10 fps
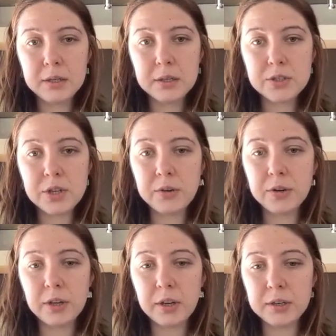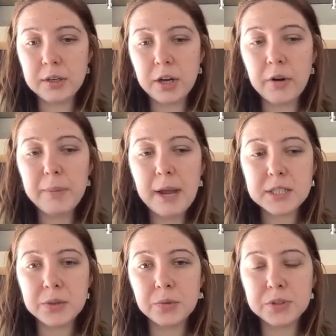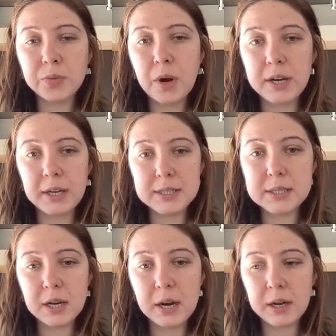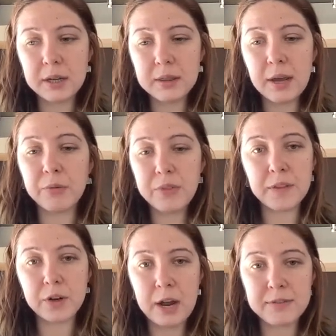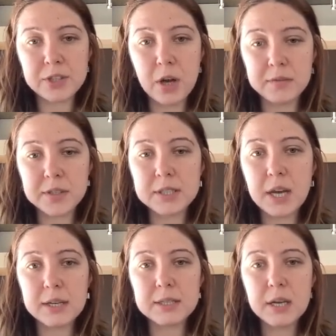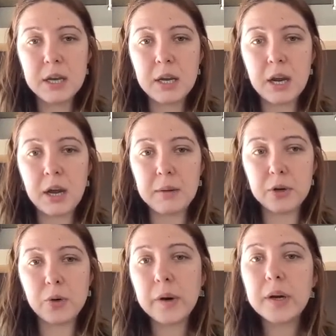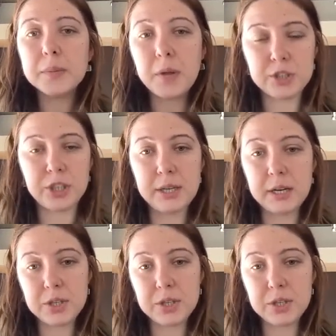So going back to what it is that the graph solves and does, querying blockchain data is